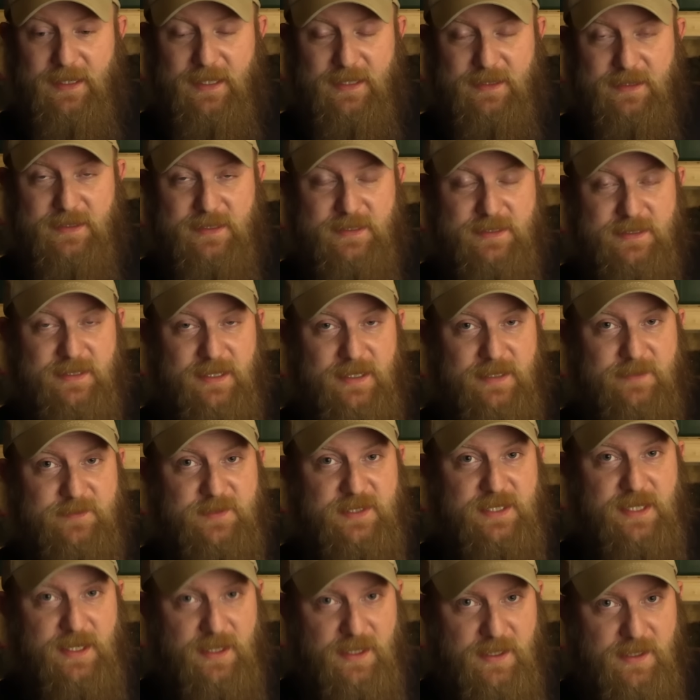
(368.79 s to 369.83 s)
At the
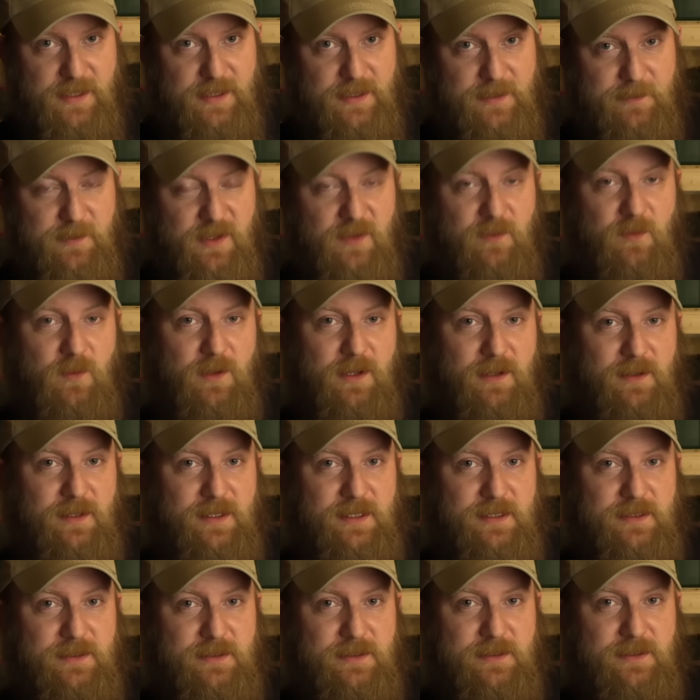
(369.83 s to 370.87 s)
same time, while
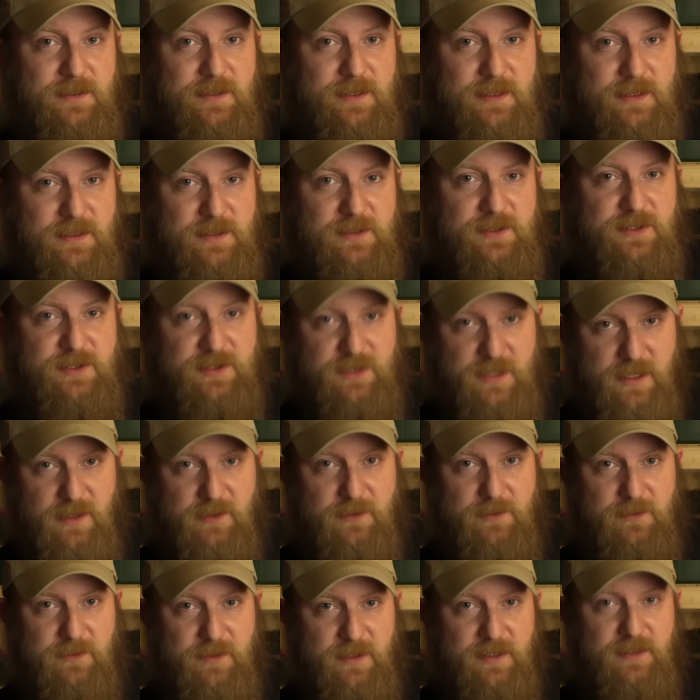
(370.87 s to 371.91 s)
it did
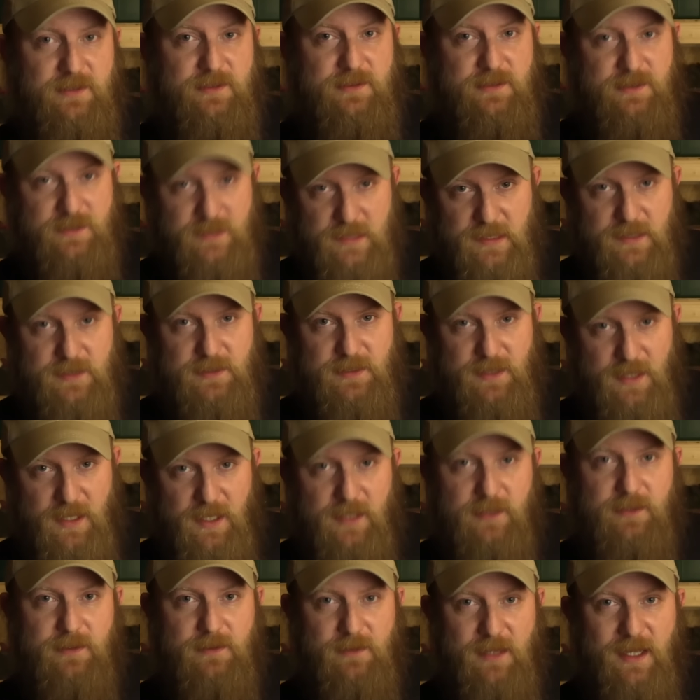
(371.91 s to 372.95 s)
show that
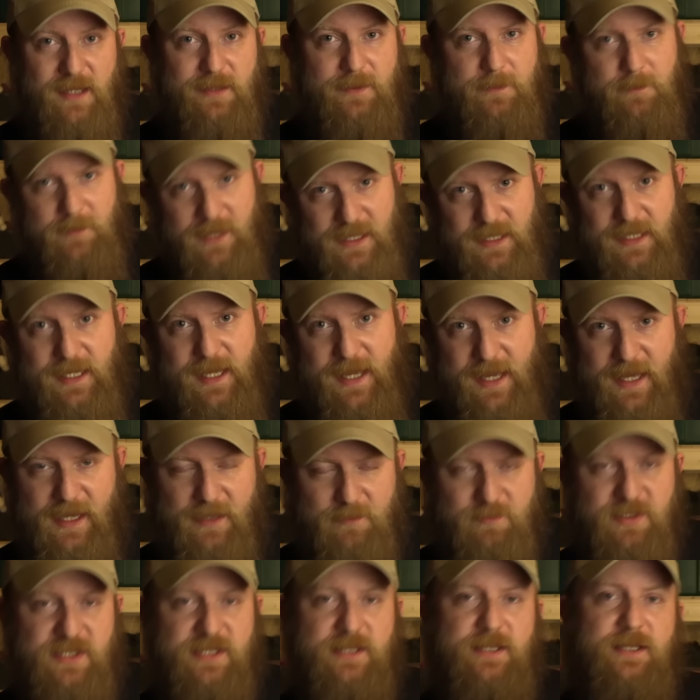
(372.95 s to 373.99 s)
TikTok, like many
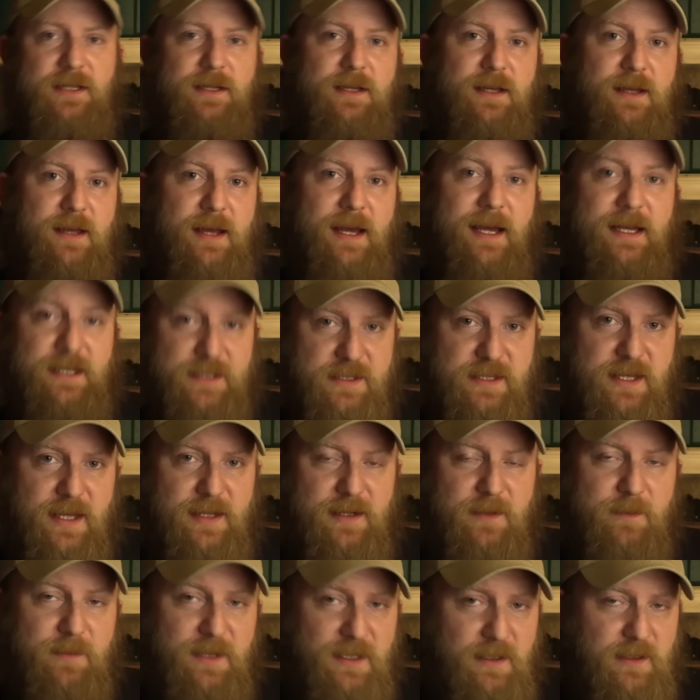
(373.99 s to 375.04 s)
apps, has
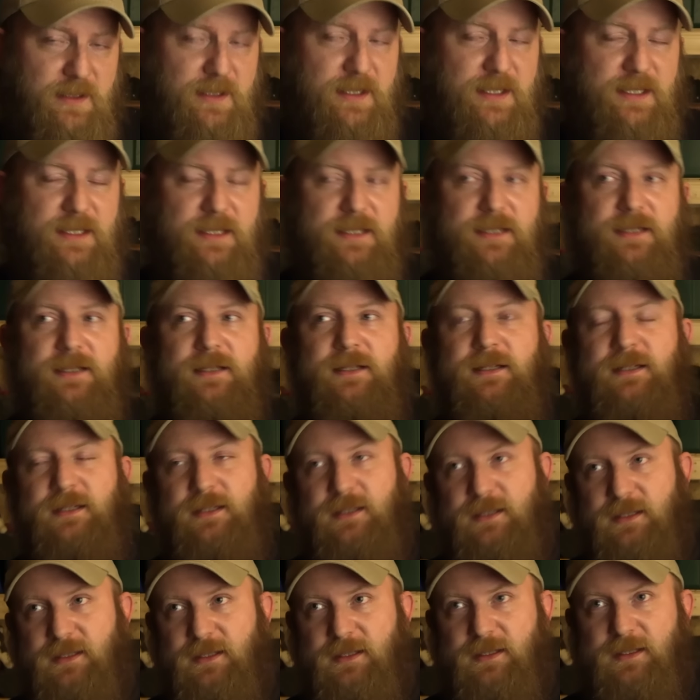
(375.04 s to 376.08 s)
that ability,
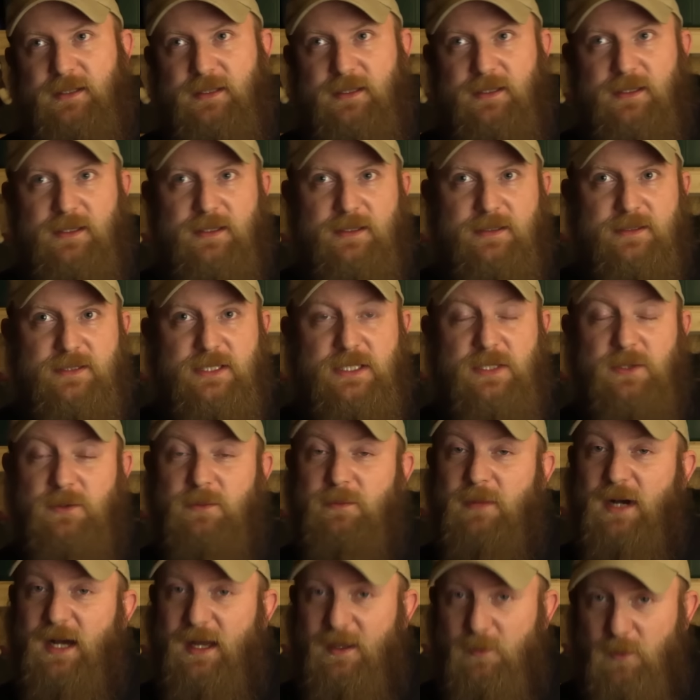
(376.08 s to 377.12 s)
to
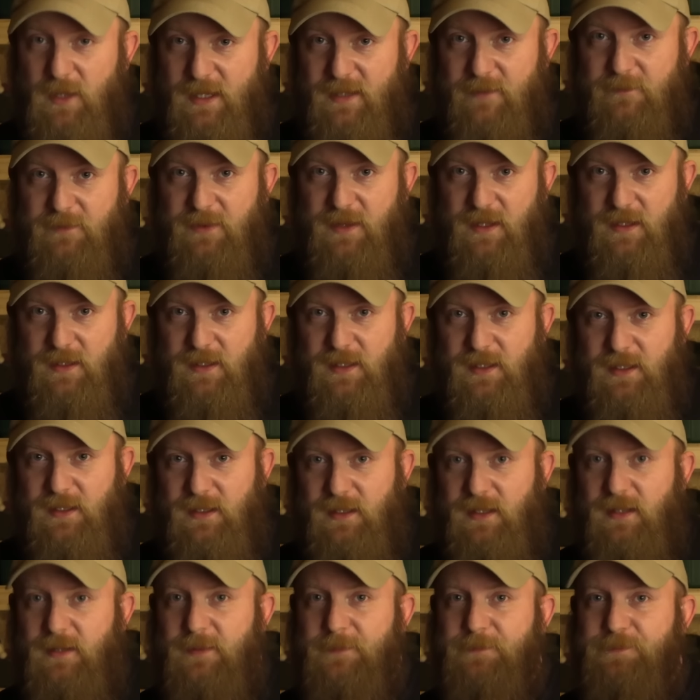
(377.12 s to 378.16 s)
my way of
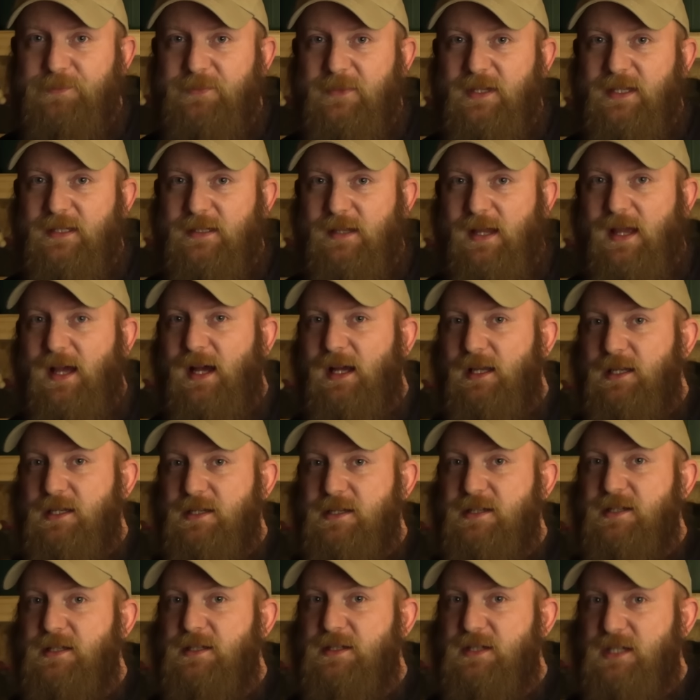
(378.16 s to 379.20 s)
thinking, it kind
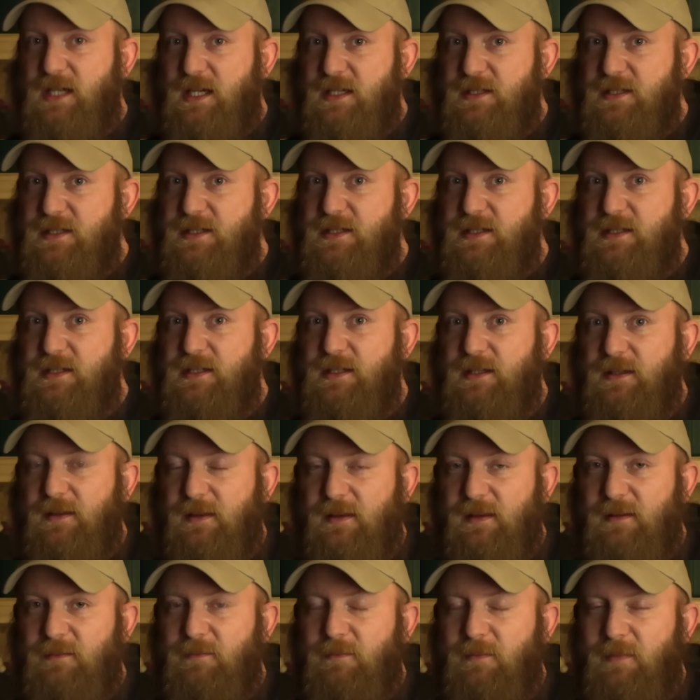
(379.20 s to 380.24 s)
of suggests
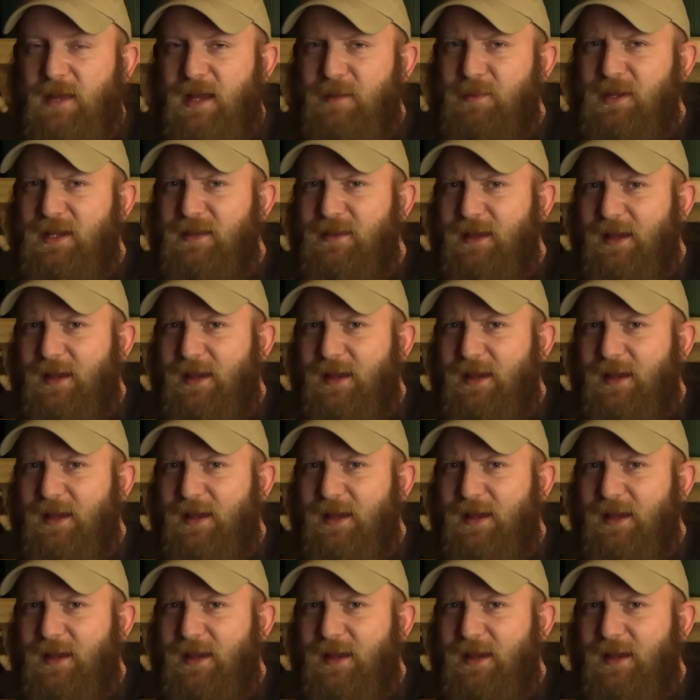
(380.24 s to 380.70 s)
that maybe